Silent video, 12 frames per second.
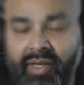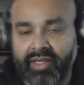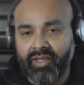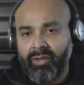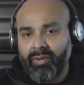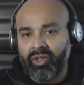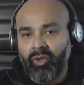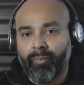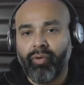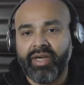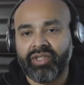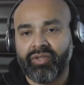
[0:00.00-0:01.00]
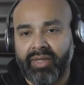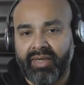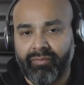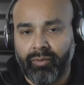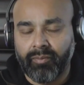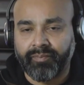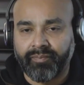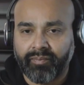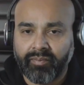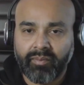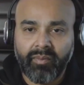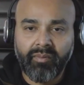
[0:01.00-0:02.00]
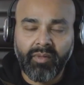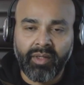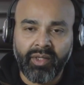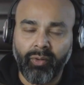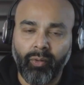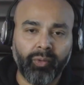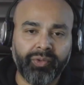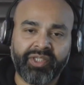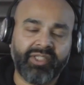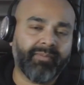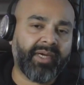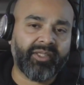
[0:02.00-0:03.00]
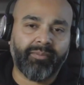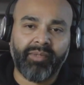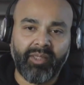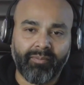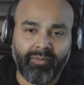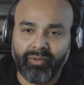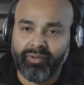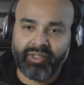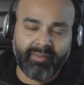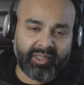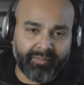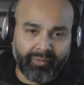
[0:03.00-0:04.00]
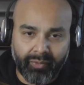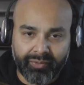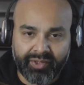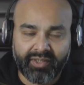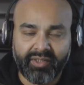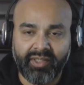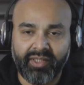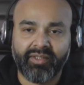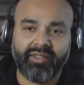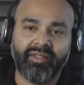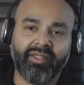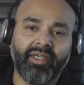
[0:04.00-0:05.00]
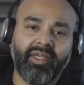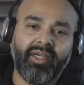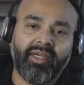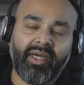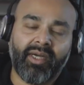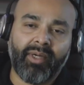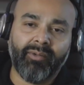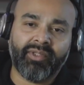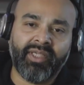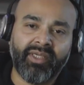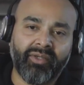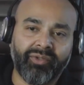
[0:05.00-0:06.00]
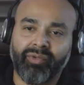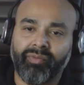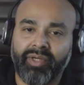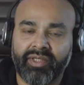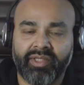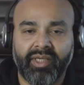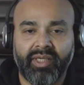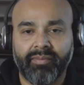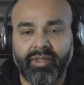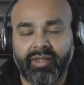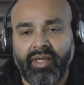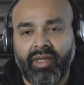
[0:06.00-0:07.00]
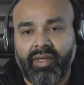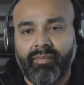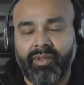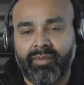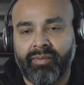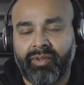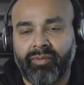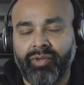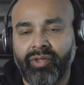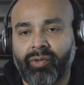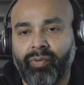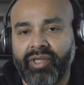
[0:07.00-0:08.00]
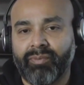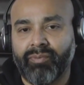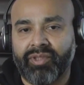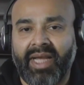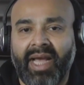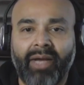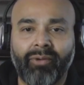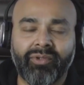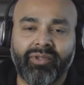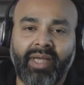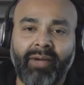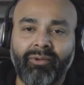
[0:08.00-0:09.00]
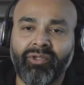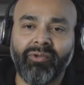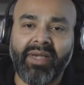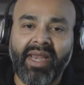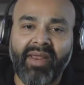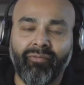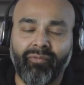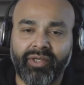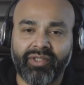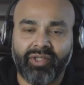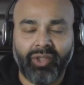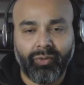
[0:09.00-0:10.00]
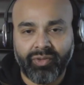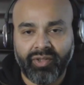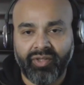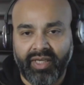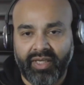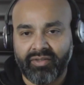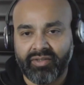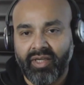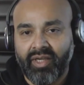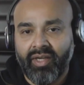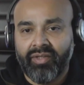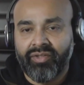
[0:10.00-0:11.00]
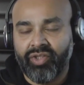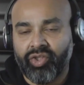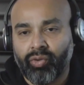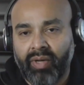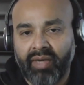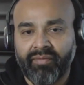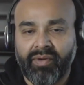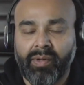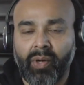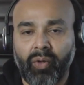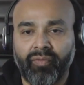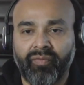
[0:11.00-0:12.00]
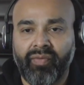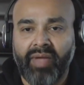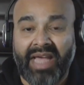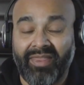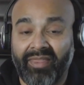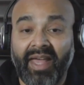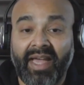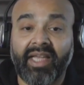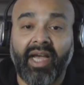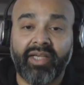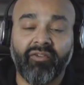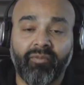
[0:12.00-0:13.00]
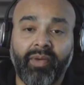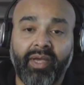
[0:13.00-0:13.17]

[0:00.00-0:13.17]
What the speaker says: at an operational level, all this is about the people, it's about the processes and our technology real estate. But the real question was how do you leverage those things to drive growth at that kind of